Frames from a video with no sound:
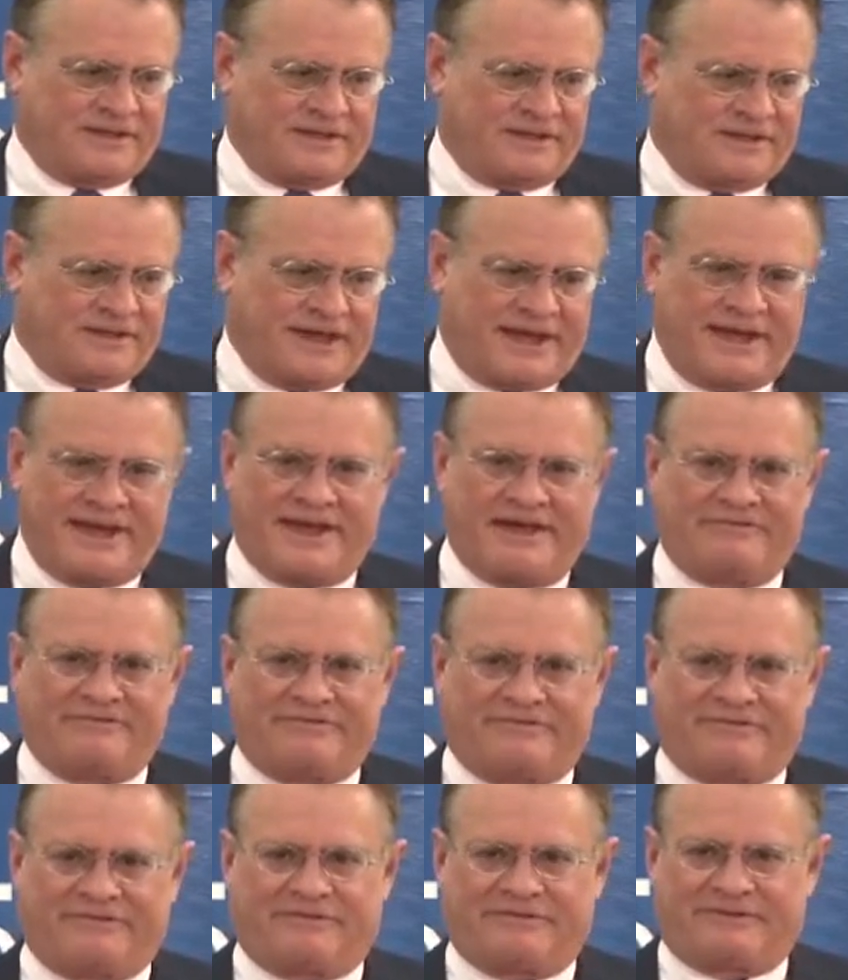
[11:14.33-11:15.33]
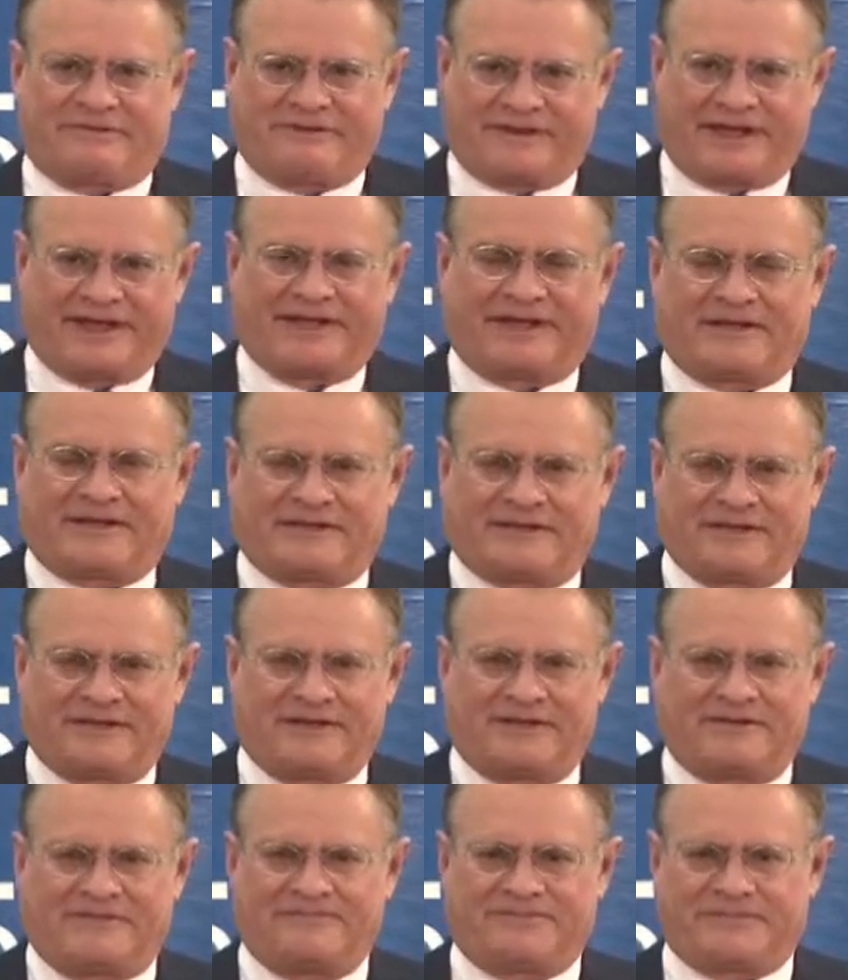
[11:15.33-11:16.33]
they have, like
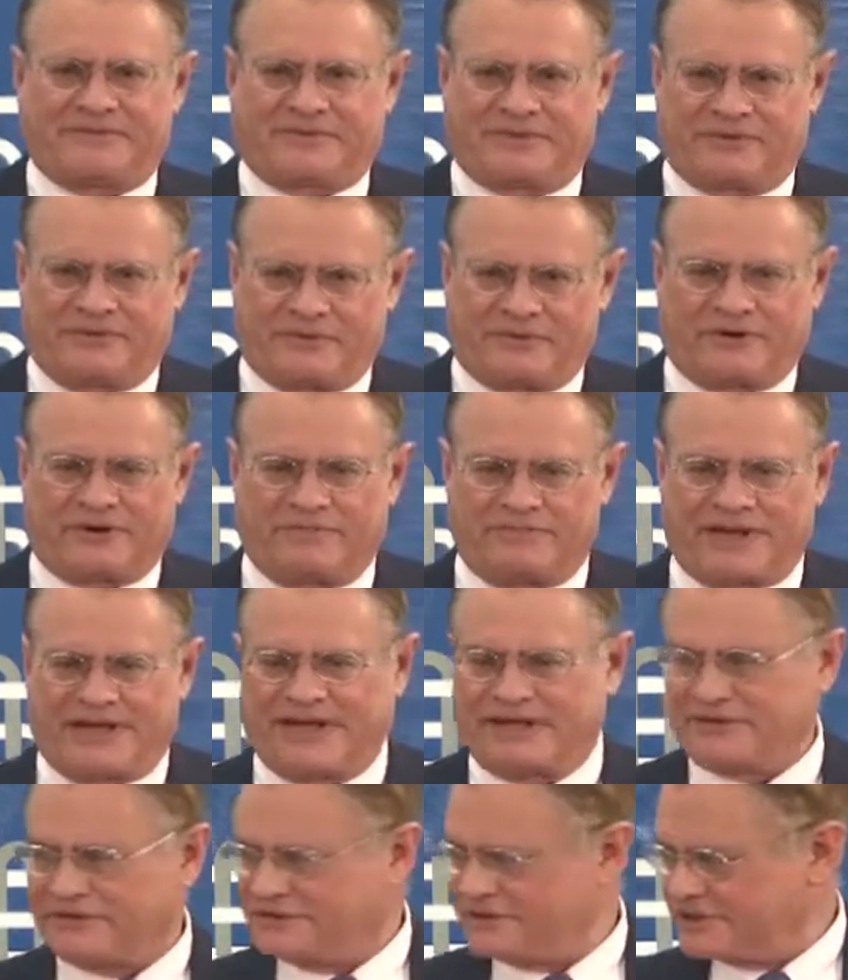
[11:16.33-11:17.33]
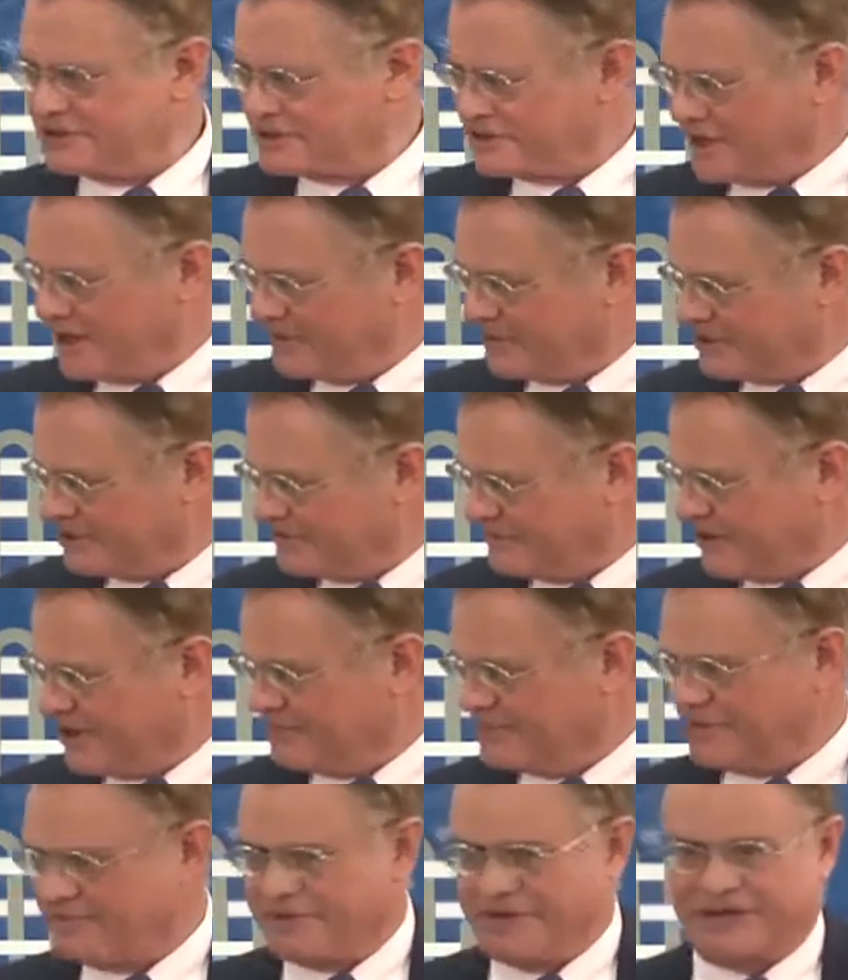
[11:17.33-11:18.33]
the World Bank, there's the Islamic
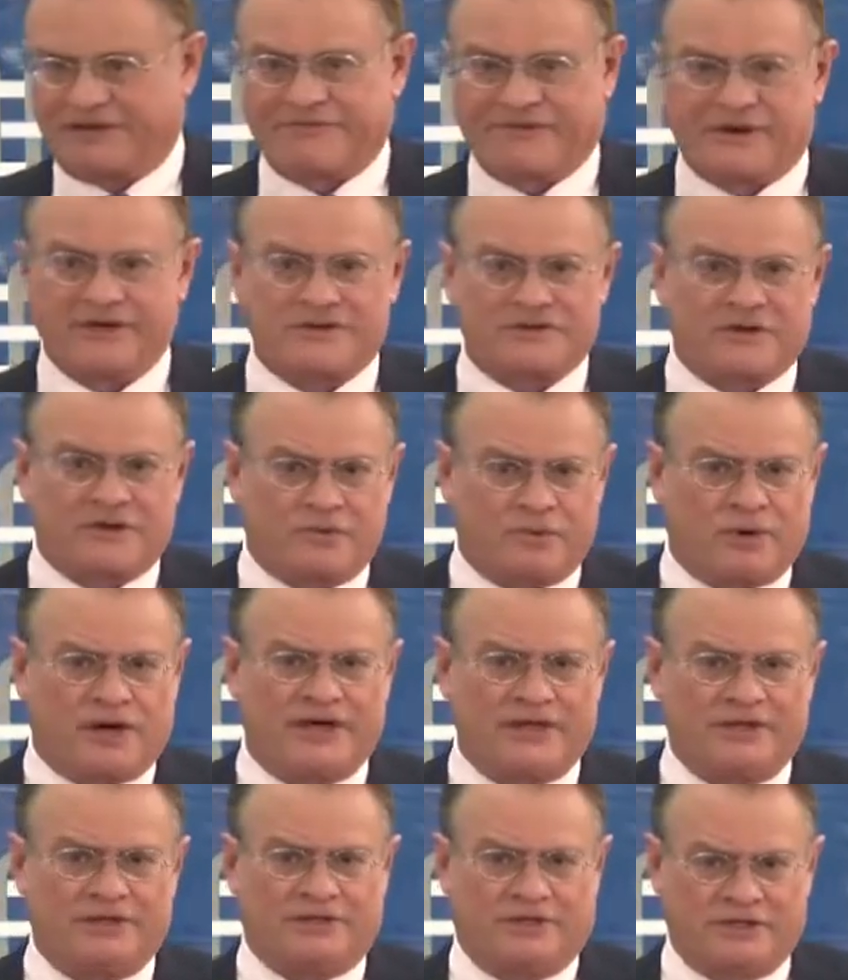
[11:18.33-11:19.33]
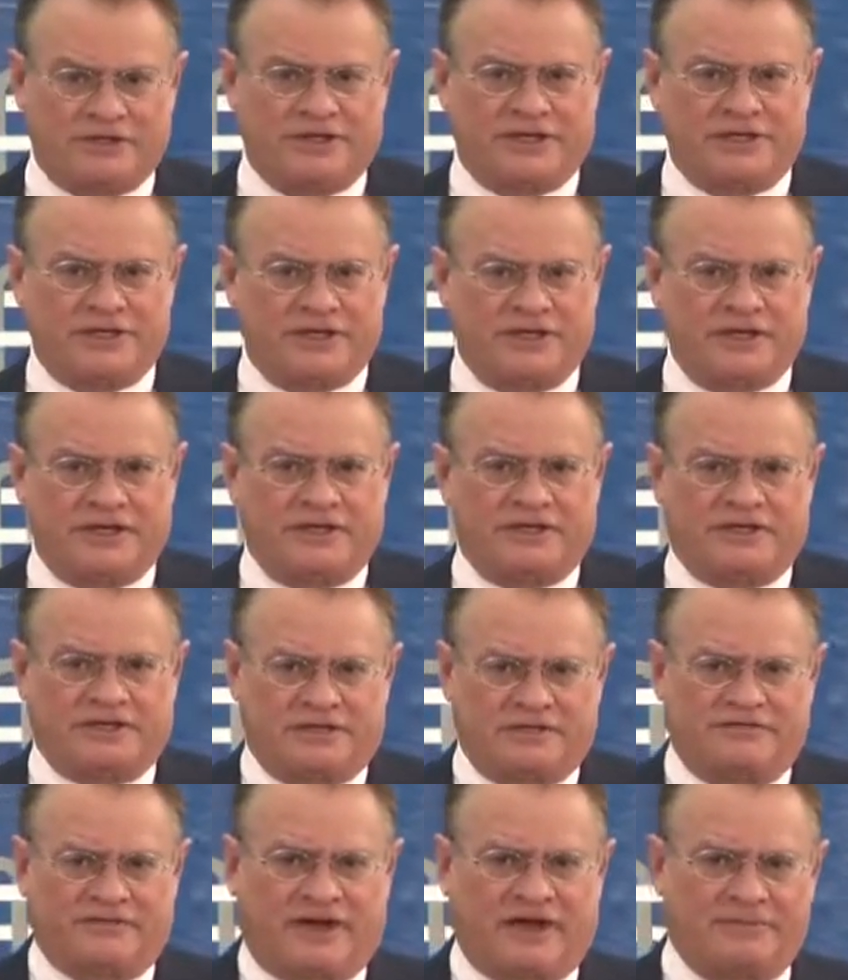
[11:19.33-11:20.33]
Development Bank, various quite good
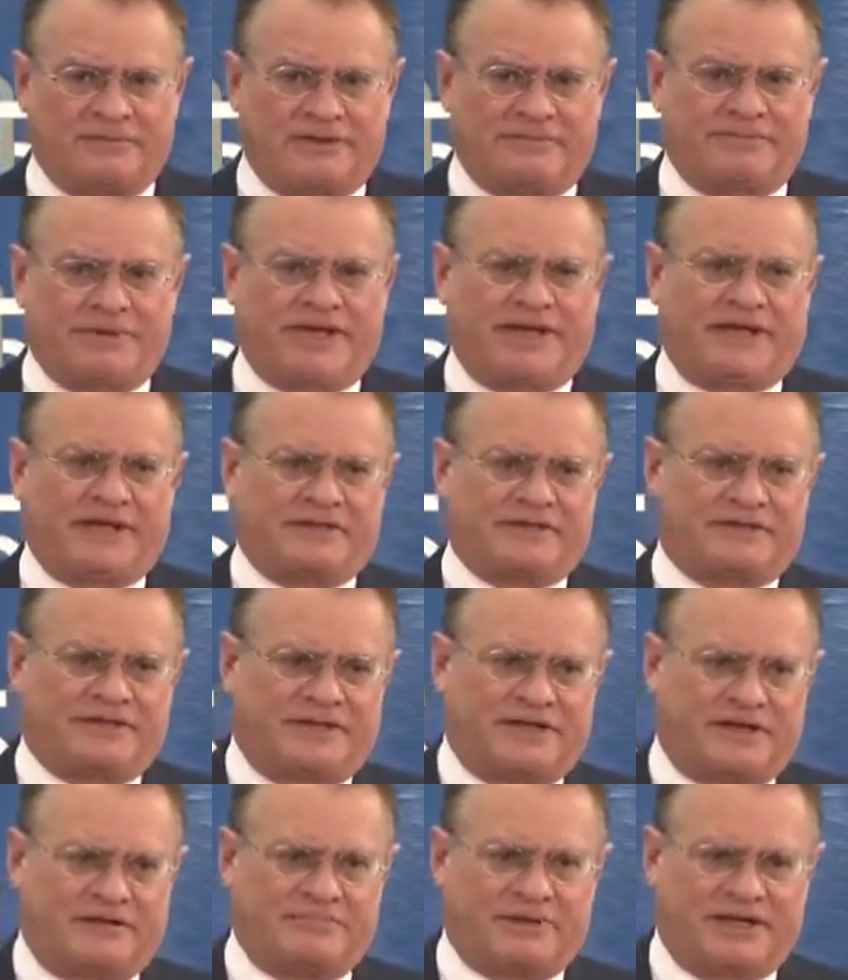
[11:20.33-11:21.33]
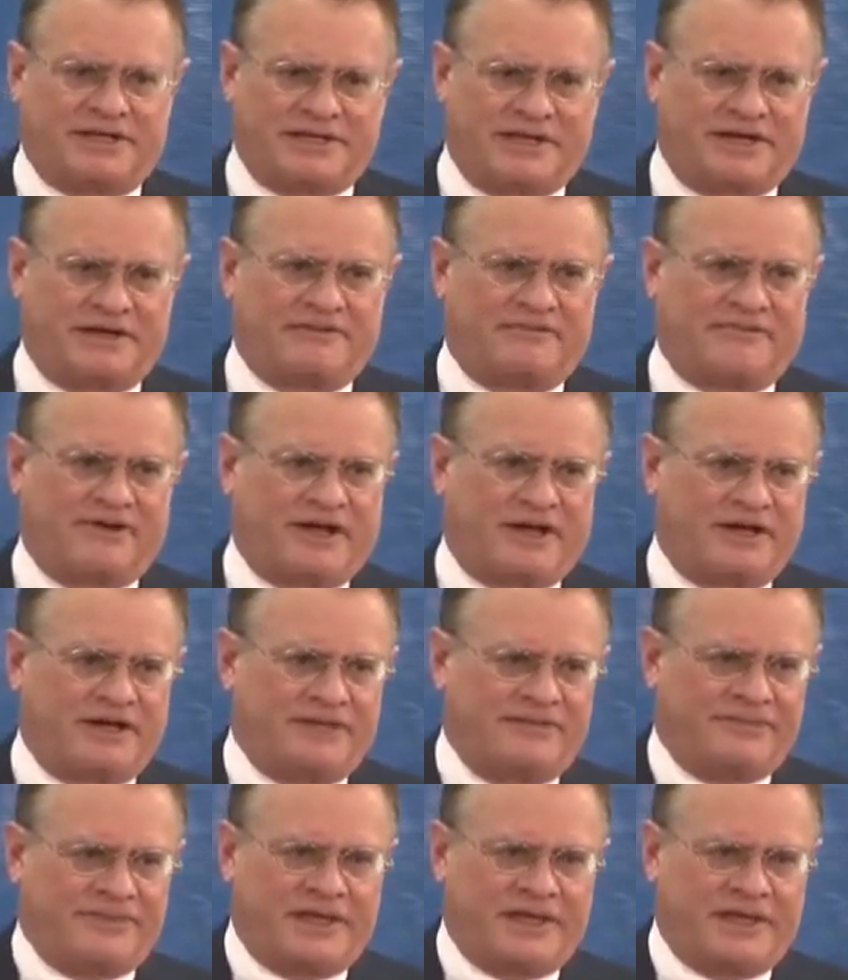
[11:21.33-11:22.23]
development banks that help identify